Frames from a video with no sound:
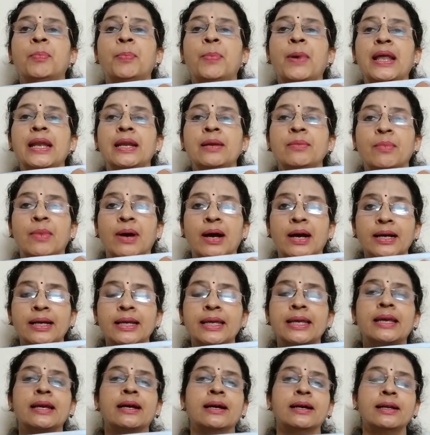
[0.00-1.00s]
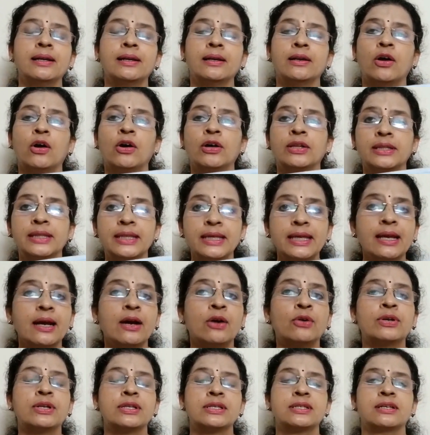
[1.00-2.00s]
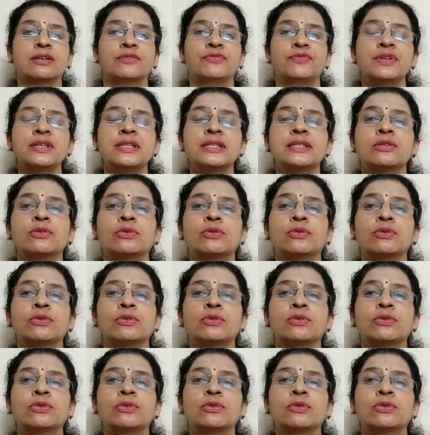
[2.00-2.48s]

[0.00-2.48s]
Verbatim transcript: pen mark here on the outer surface